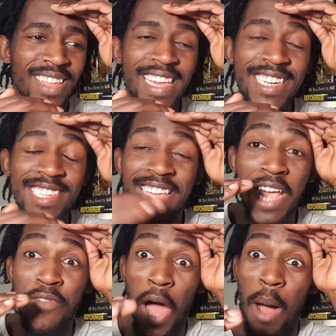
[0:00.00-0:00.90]
he just
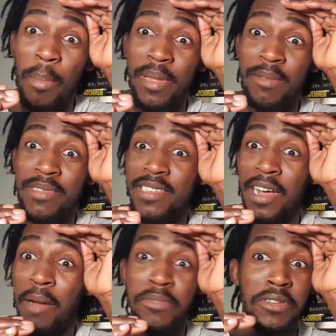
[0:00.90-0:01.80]
gave up. He was just
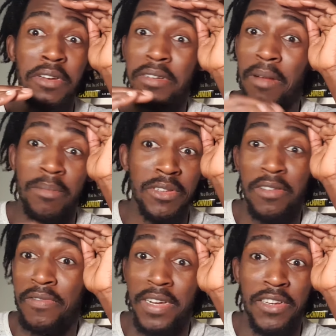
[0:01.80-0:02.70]
like, I'm just
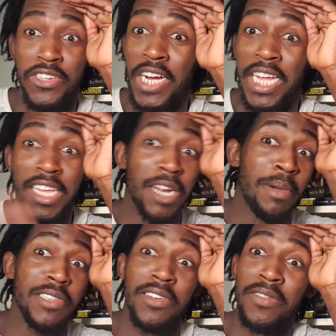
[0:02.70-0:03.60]
gonna fucking try and kill
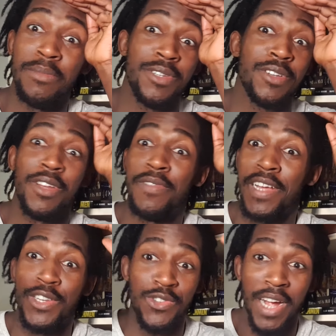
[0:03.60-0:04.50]
myself. I'm just gonna
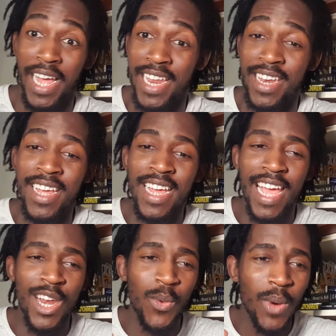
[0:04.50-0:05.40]
fucking try. And
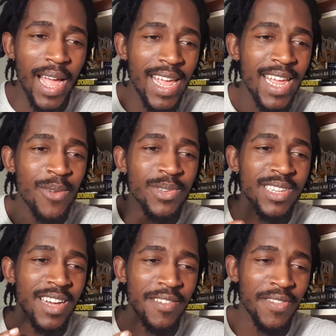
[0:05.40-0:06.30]
in a way, it
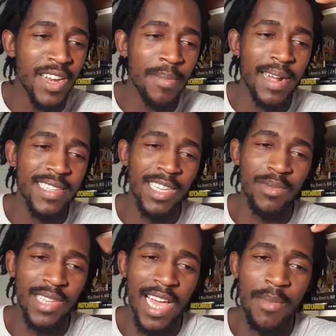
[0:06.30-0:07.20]
was kind of funny, but at the
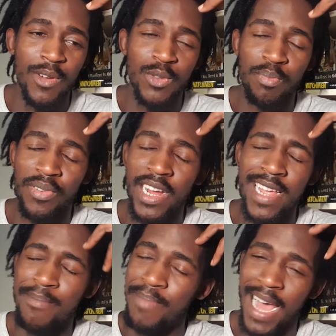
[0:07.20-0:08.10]
same time, it was
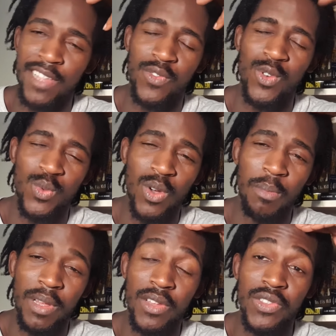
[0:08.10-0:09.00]
pretty impactful as well,
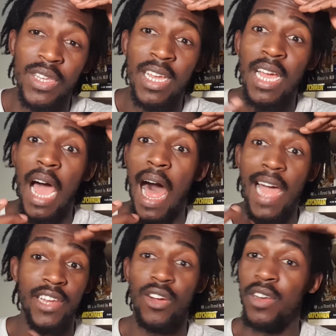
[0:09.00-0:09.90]
because
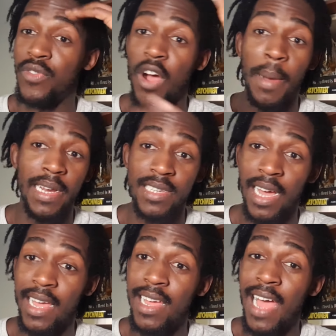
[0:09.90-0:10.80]
I totally forgot about this
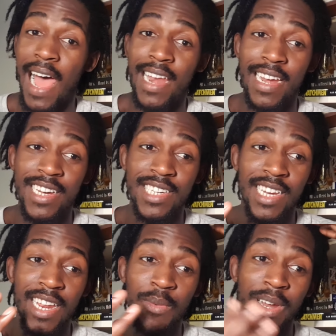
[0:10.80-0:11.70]
guy. And
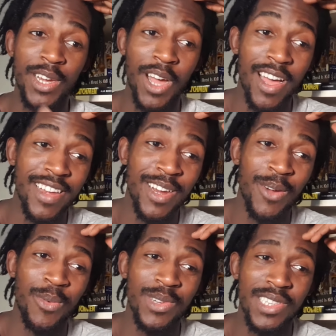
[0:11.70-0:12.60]
literally, when Tanya
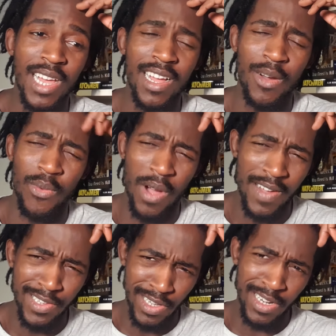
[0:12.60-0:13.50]
was like,
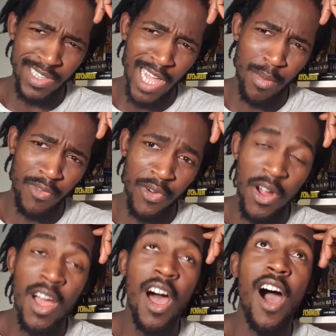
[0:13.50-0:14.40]
well, I've seen this guy
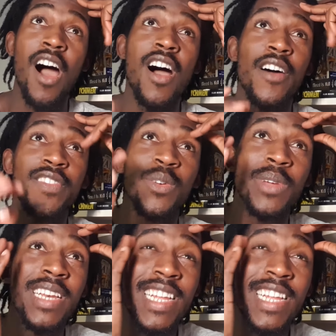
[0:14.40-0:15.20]
before, after we